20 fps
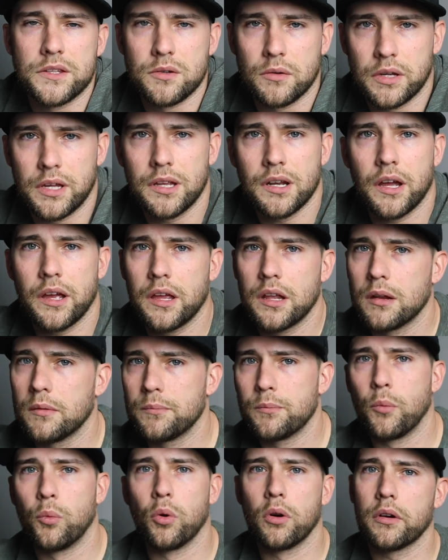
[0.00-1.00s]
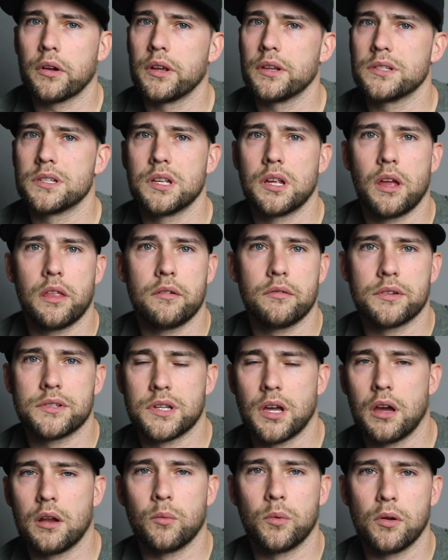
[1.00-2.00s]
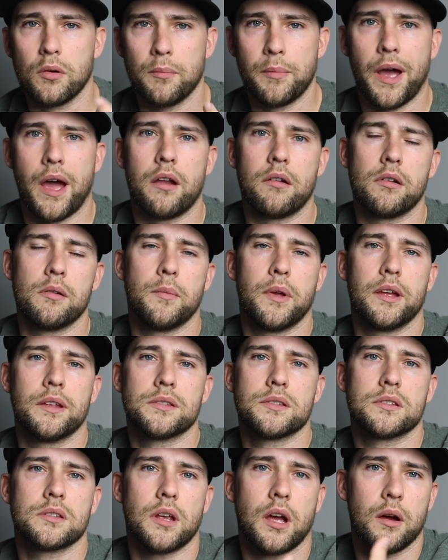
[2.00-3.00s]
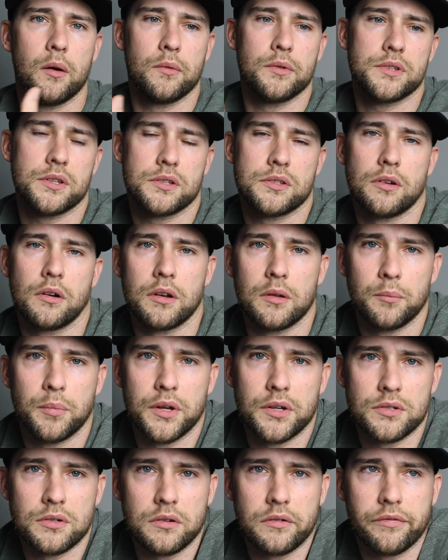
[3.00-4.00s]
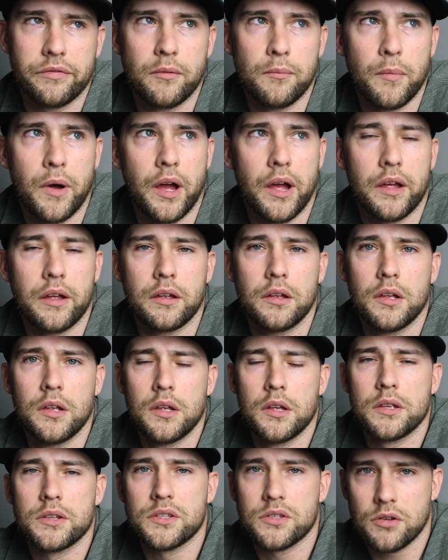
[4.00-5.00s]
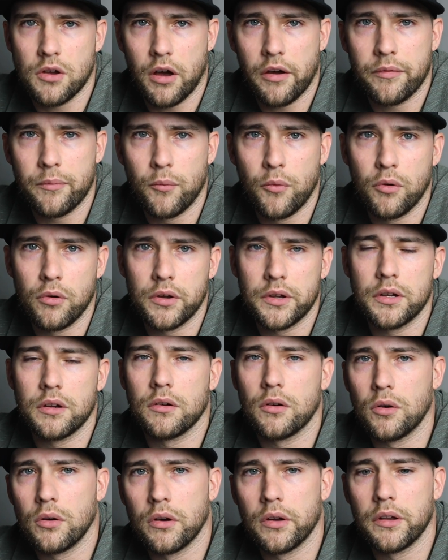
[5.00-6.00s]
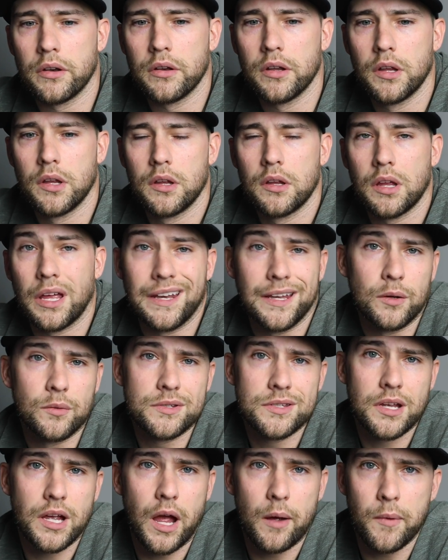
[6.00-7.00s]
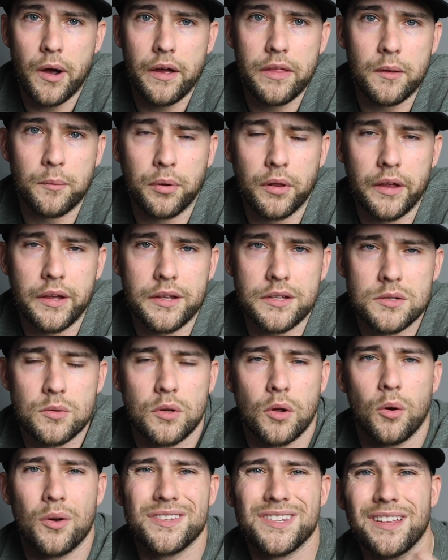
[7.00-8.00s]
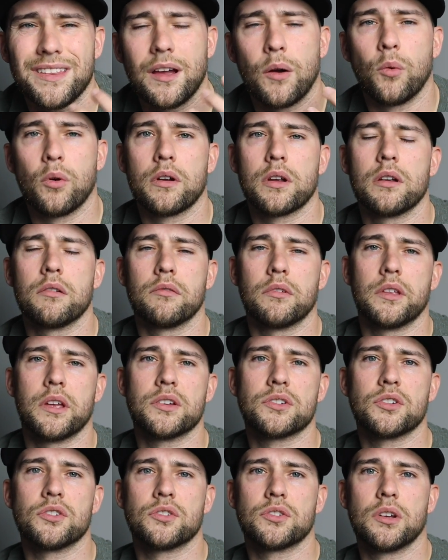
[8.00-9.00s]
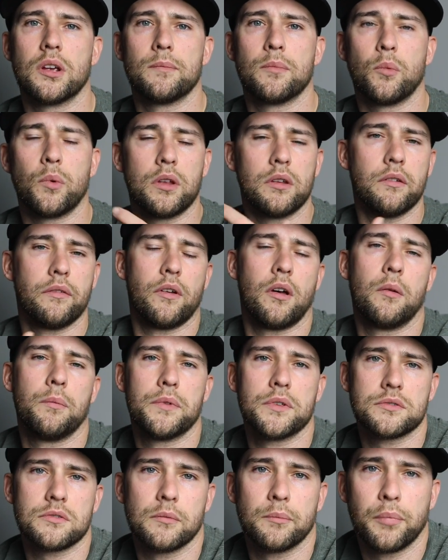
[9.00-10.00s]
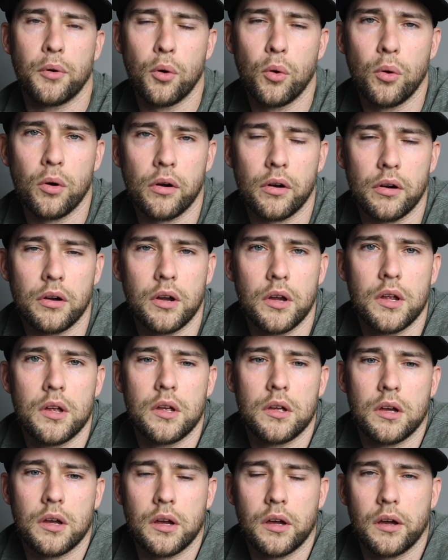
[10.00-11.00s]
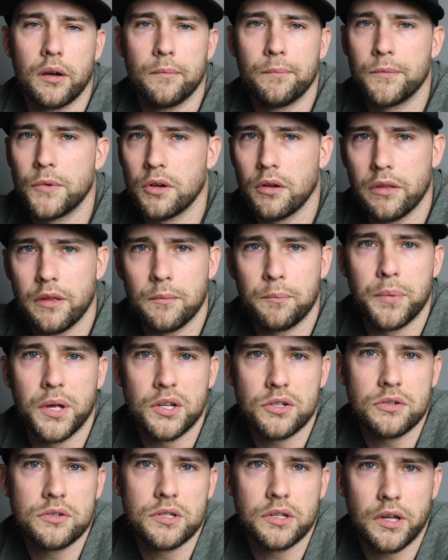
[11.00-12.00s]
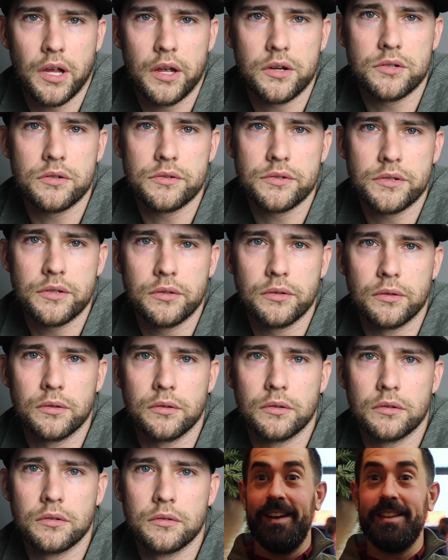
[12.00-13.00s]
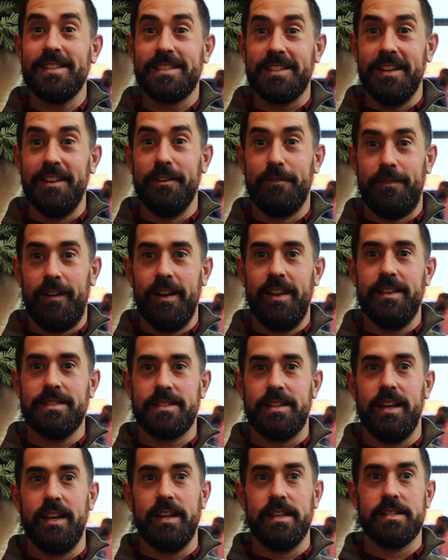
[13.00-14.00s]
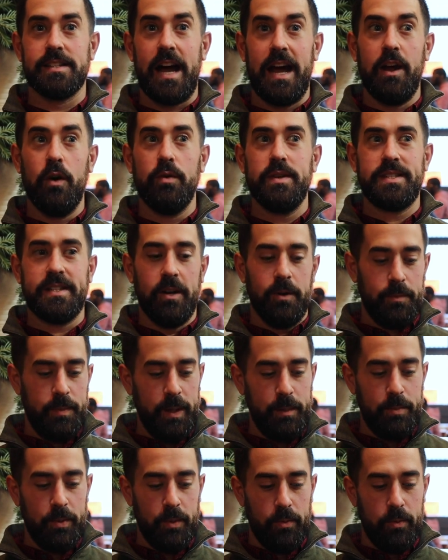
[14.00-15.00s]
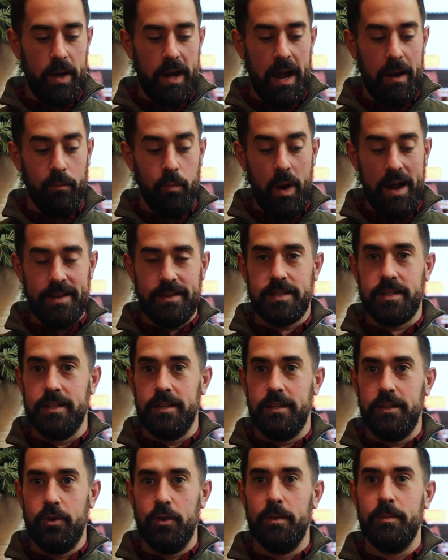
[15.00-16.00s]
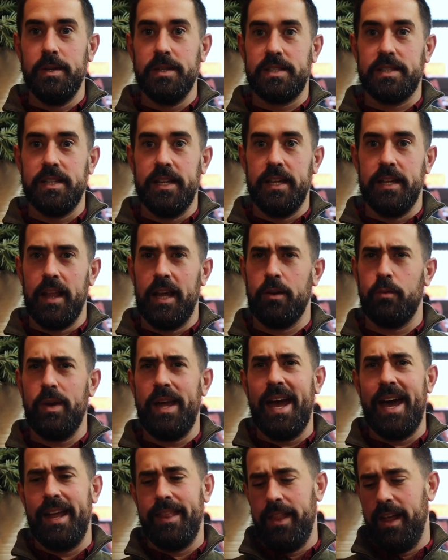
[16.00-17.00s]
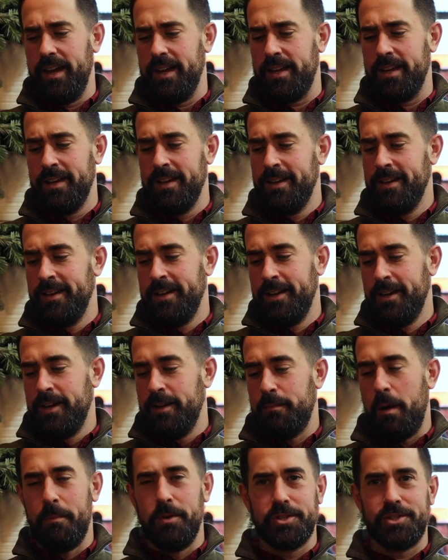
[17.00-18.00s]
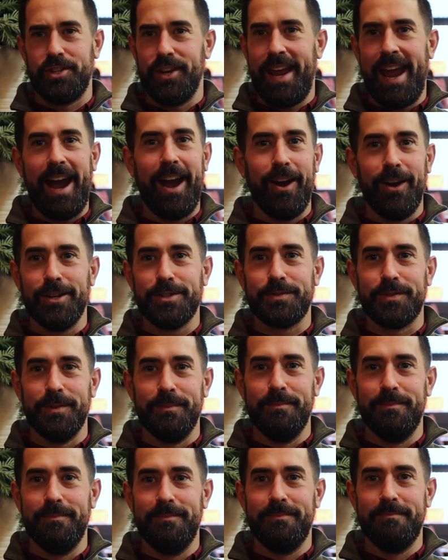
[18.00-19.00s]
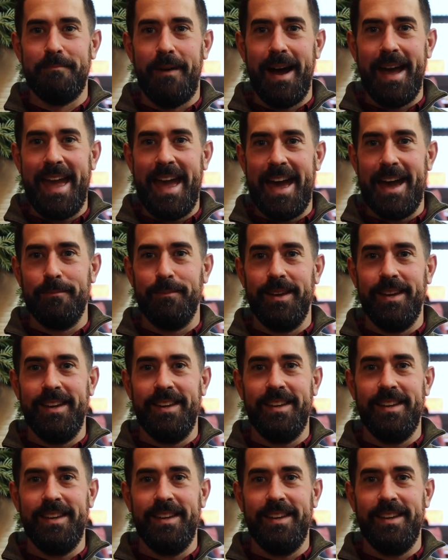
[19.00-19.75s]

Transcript: And so he and I ended up working together a ton. We were battery mates. I was a starting pitcher from my sophomore year on, and he was the guy behind the plate. So we always had that working relationship, and we developed this rapport that pitchers and catchers do. Honestly, the funniest thing is I always tell people when I went to UMBC, like we had like, remember Sakaris from Miami?